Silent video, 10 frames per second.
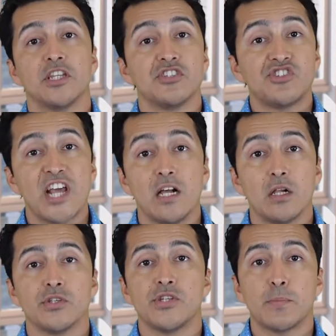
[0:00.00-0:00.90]
The
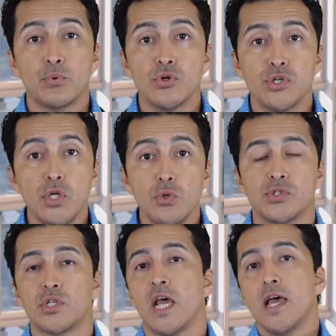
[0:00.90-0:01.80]
cells that
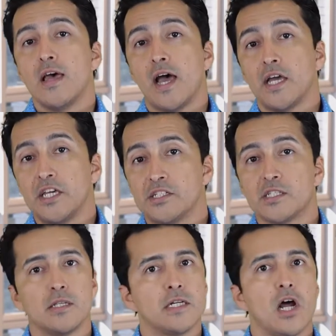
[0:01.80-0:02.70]
produce
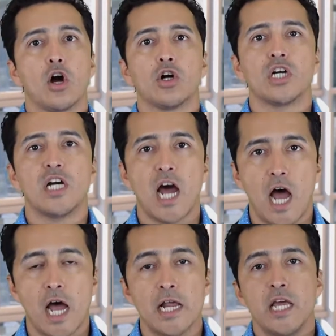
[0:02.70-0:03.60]
insulin are
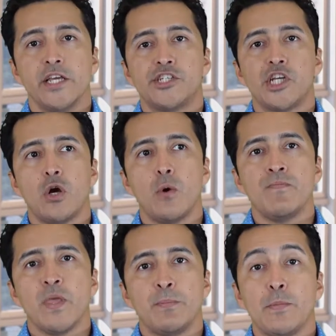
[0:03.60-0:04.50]
gone. So
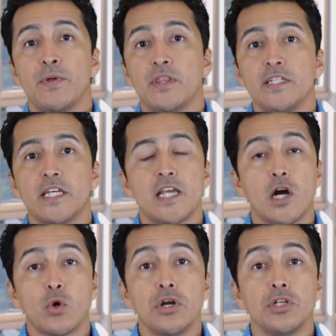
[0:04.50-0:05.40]
people think that
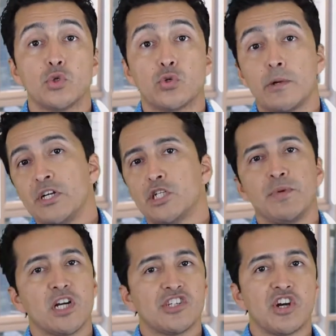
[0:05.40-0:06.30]
they're going into remission
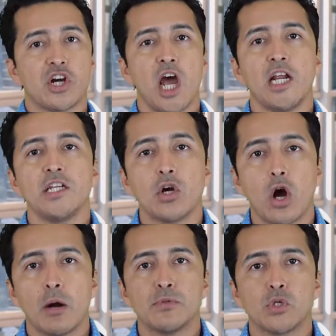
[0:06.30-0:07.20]
because they're cutting the
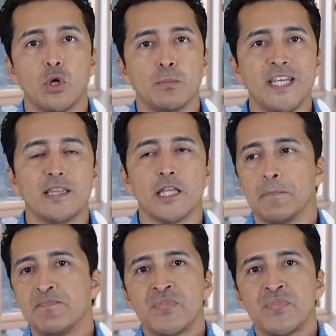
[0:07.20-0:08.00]
carbs completely.